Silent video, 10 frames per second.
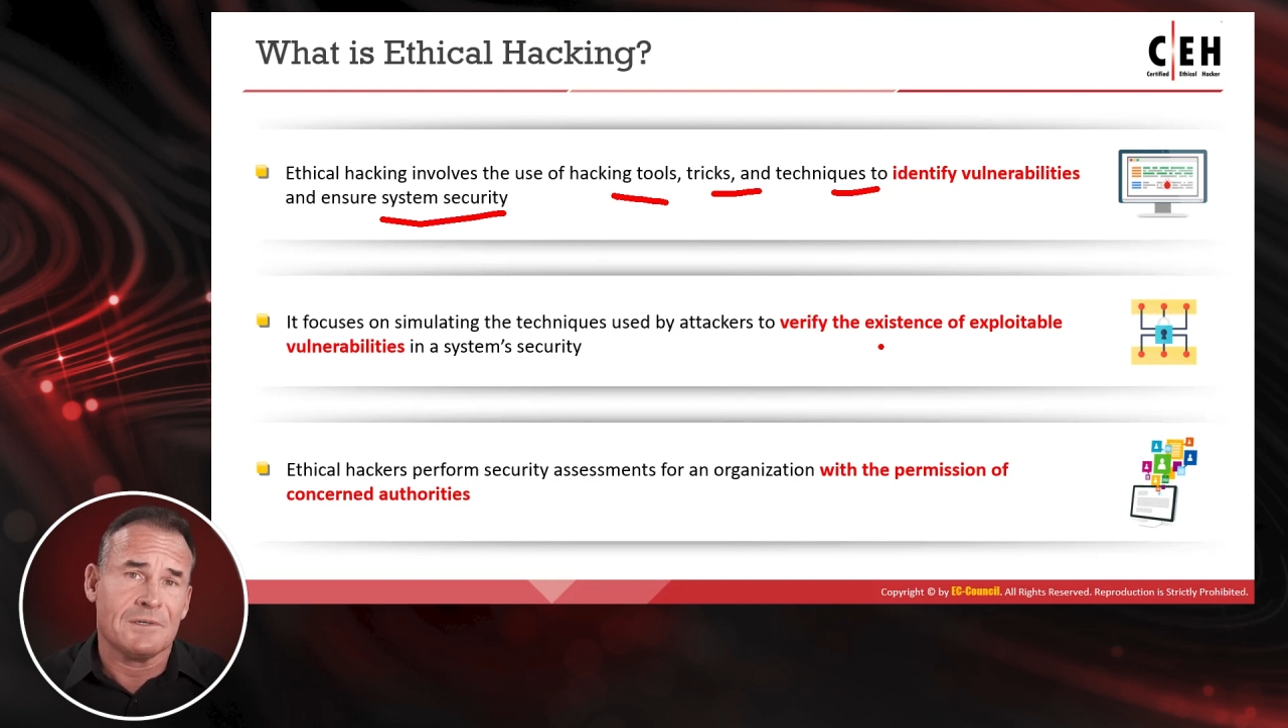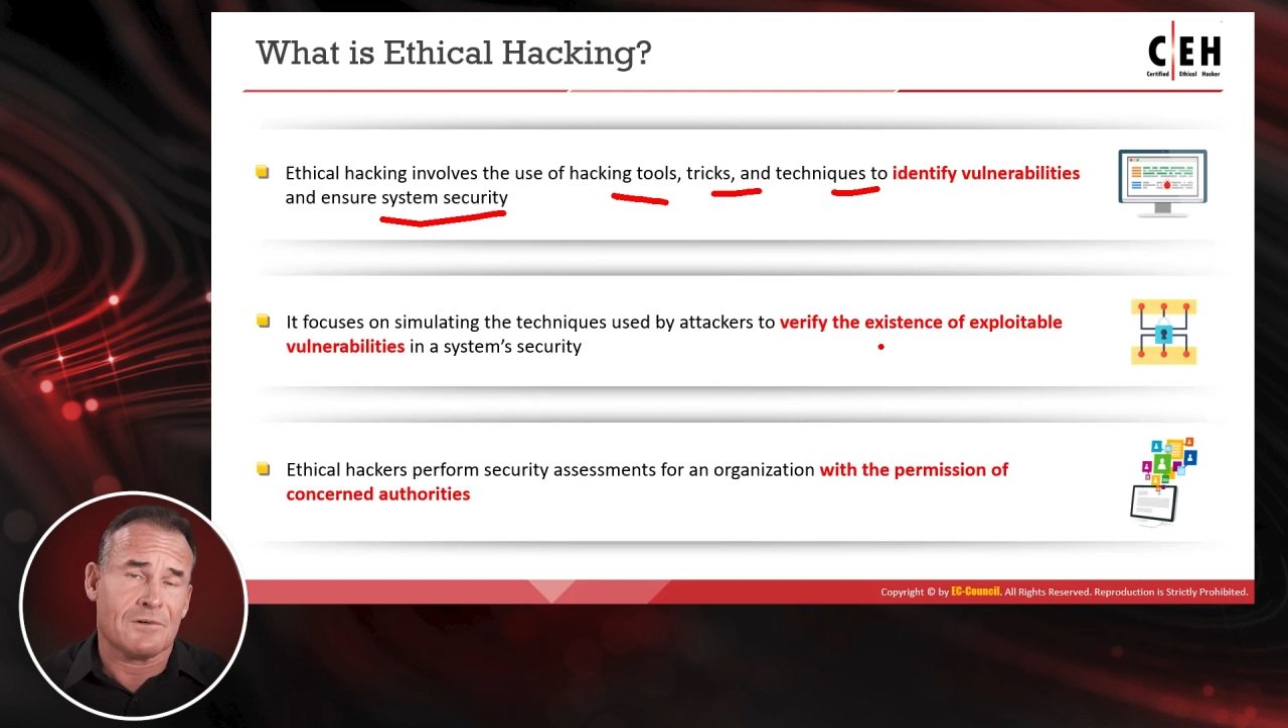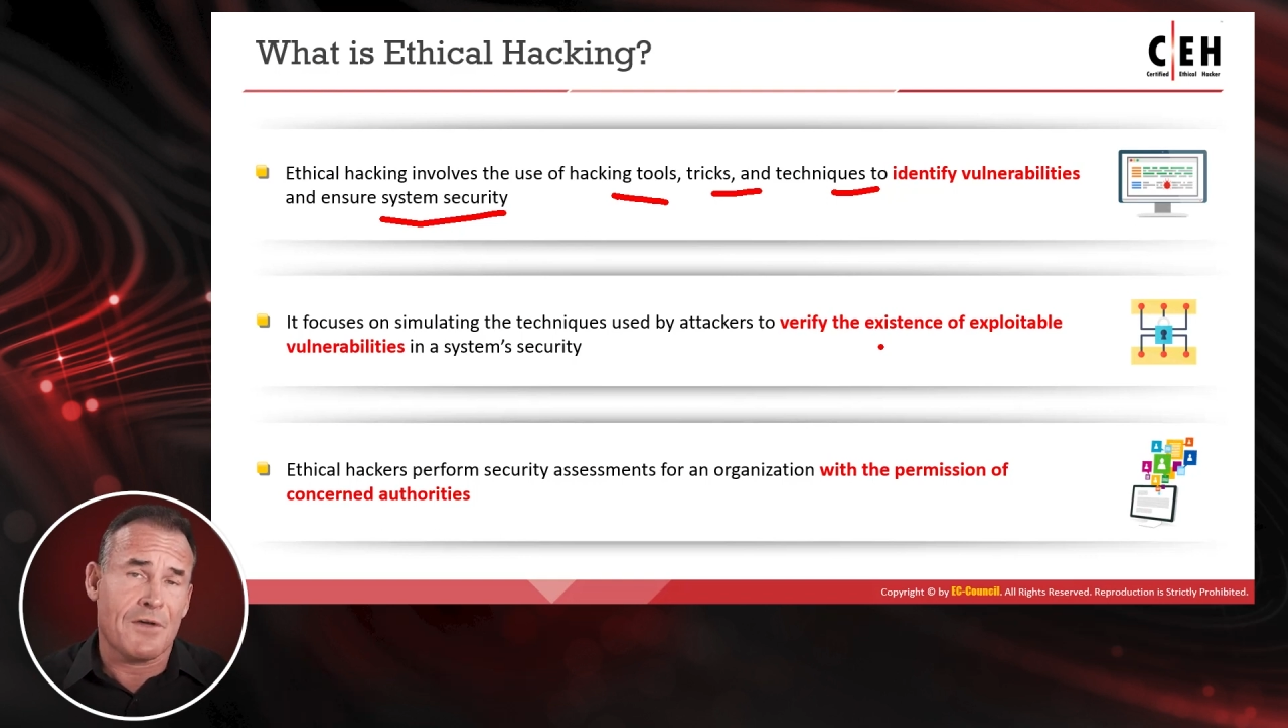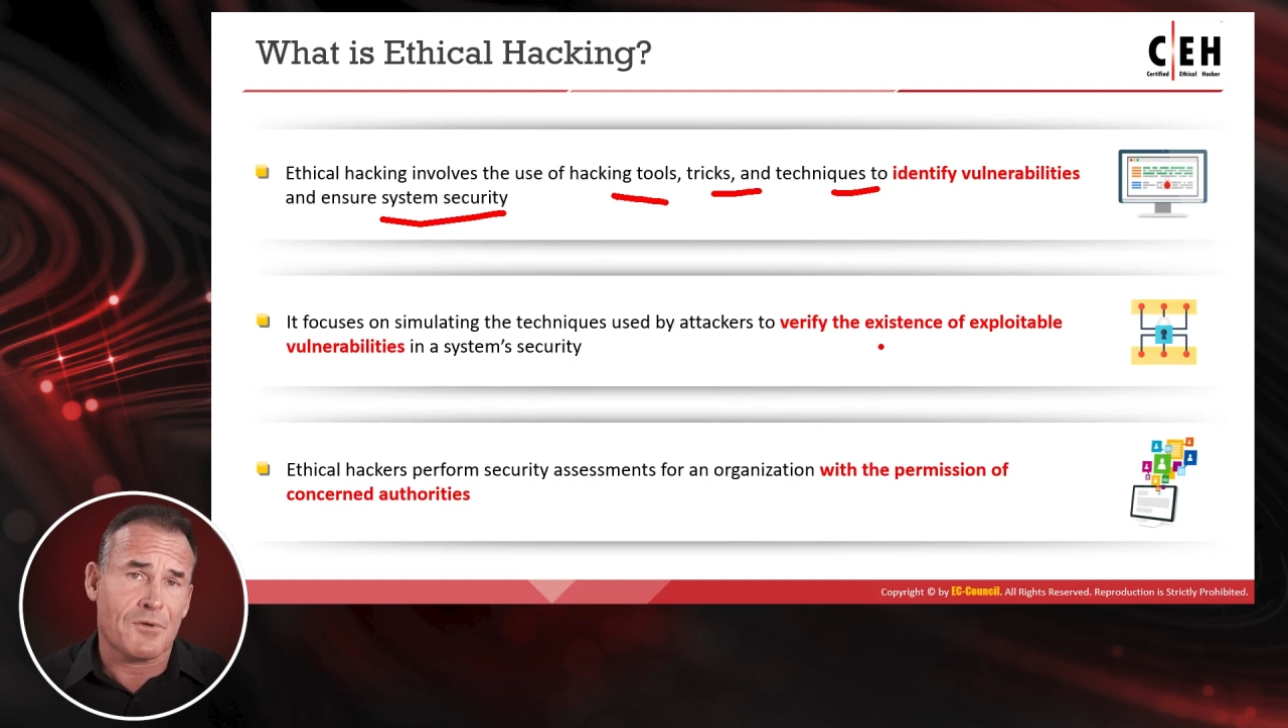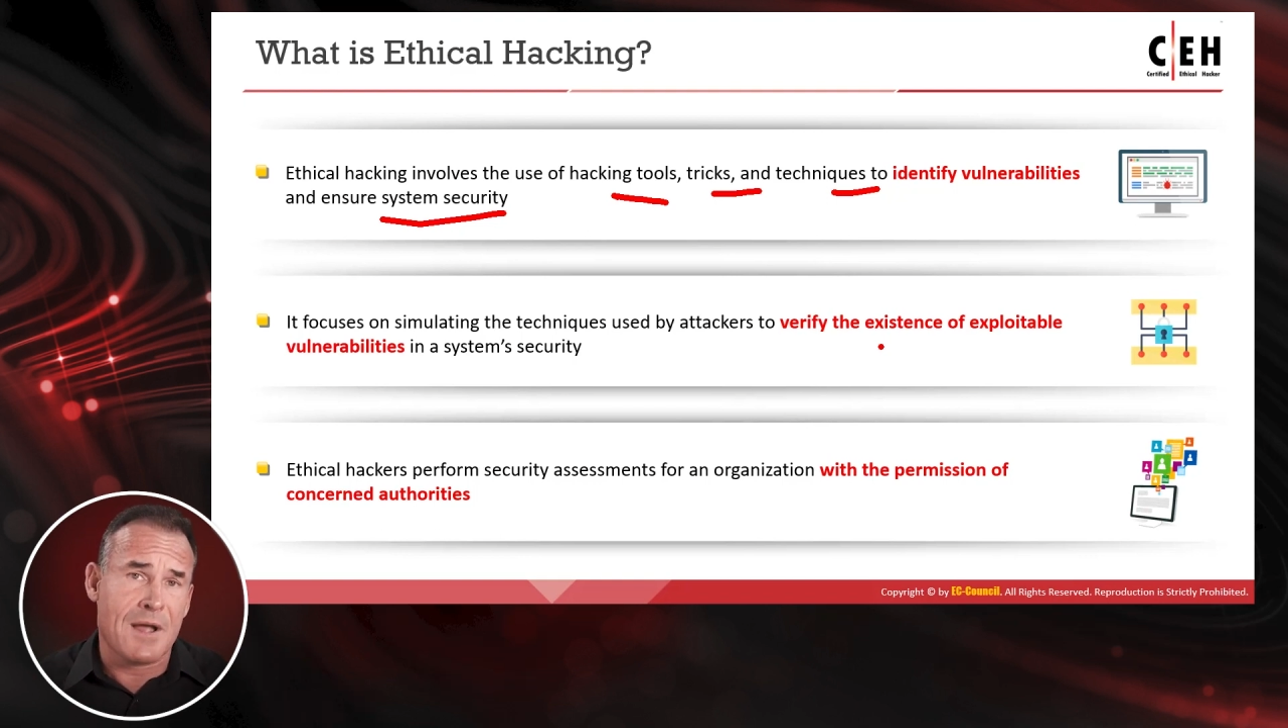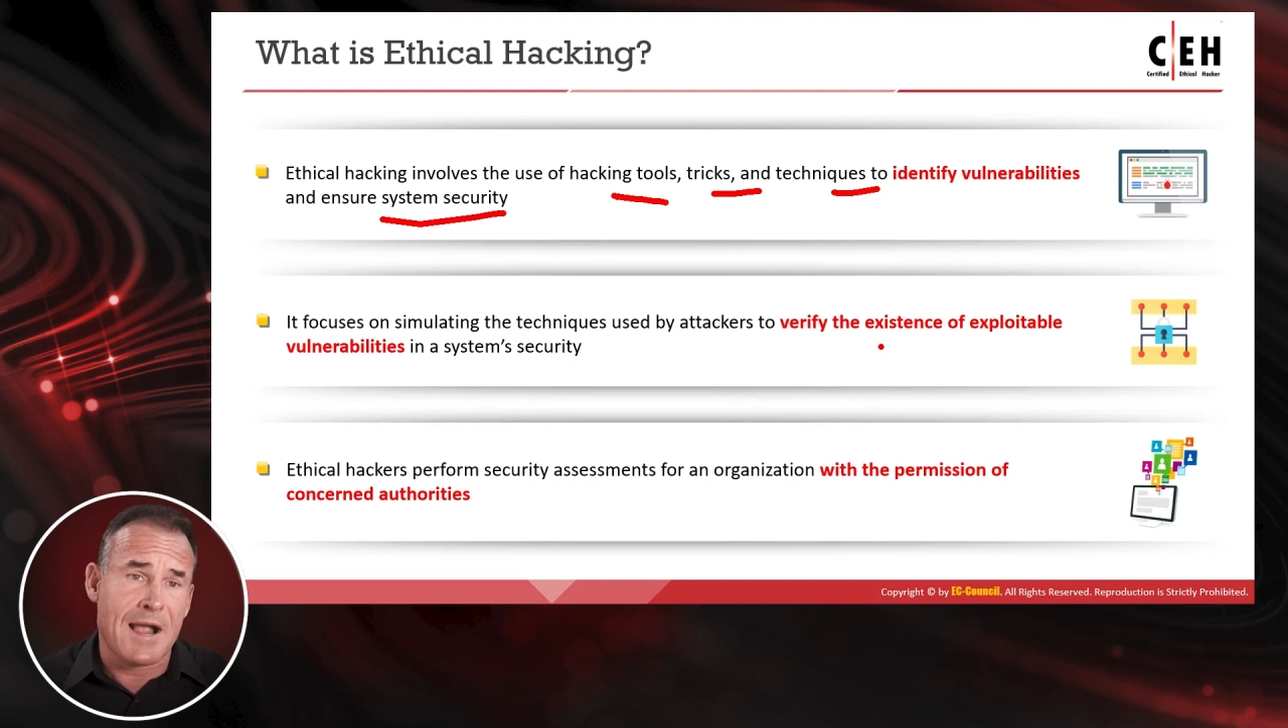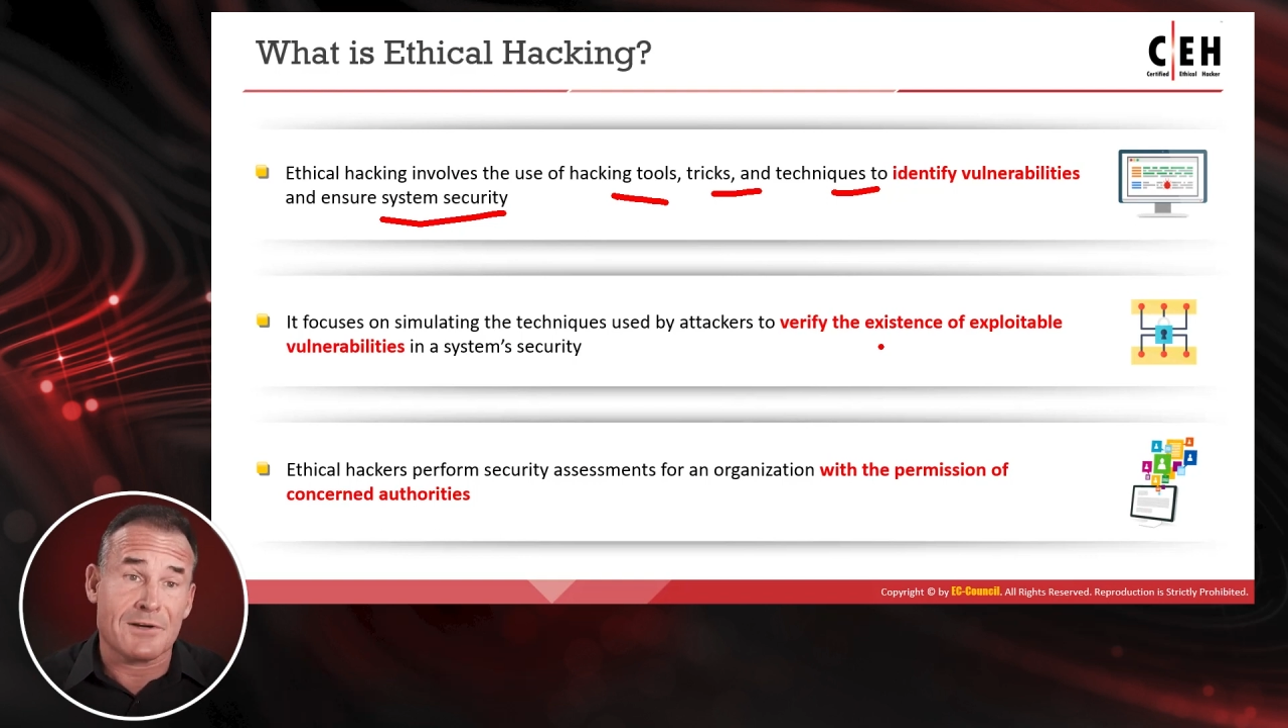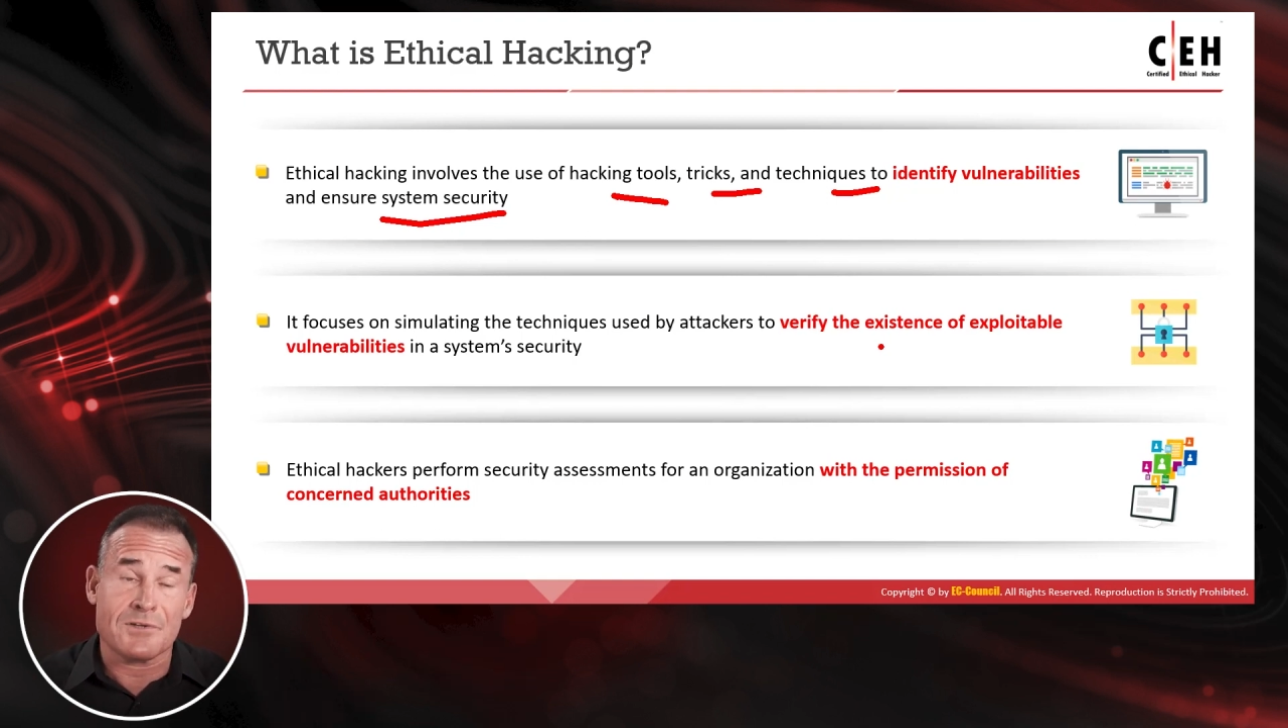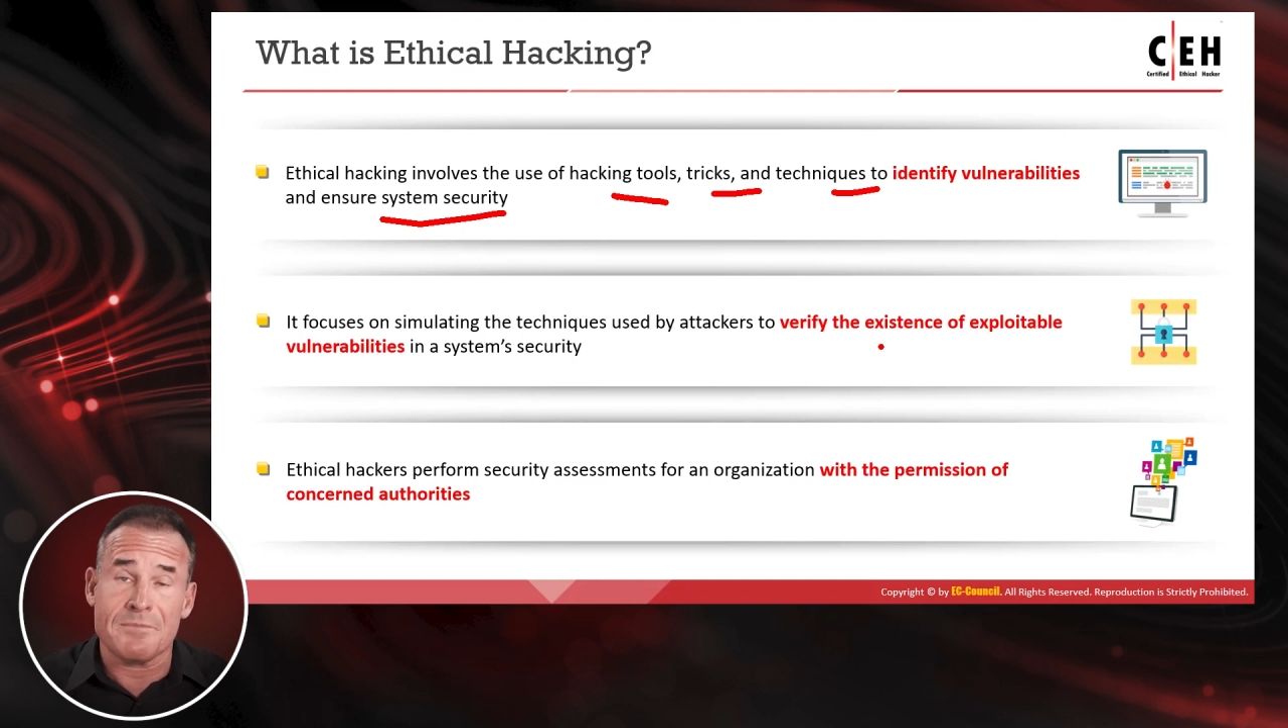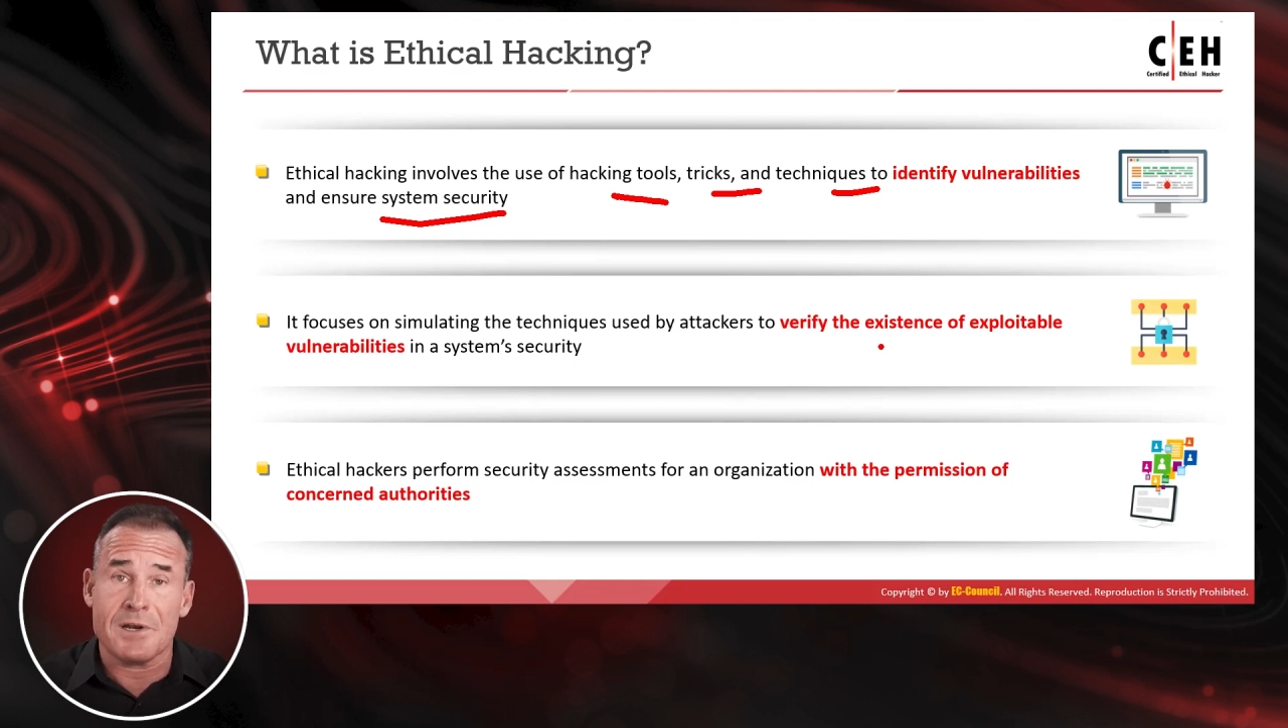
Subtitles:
or ethical hackers are